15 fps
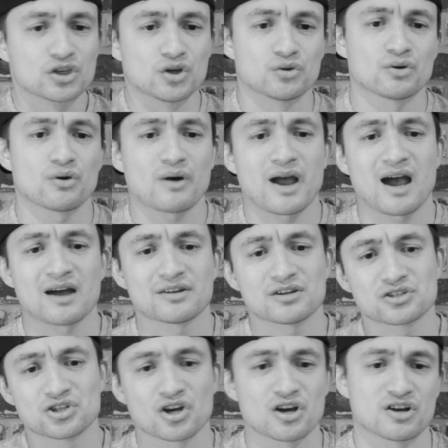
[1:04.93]
You know how
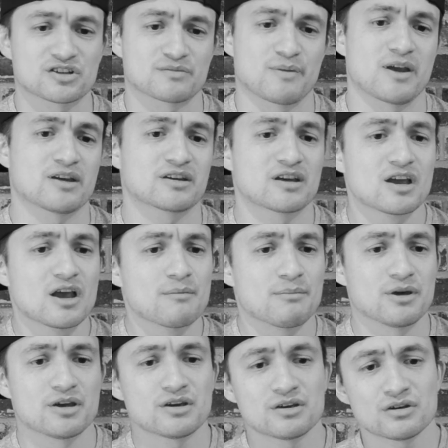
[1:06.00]
to just make
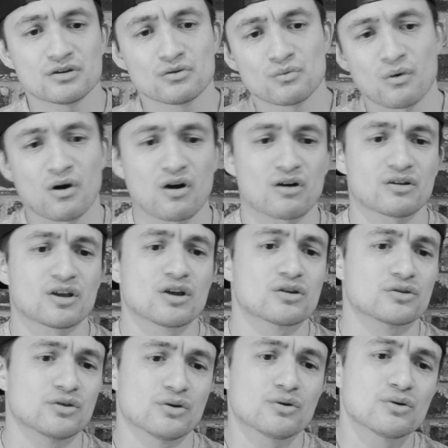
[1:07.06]
me want
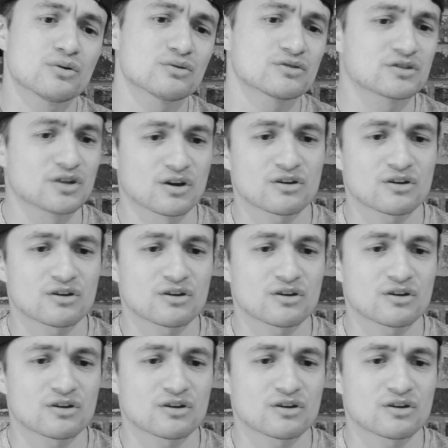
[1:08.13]
you.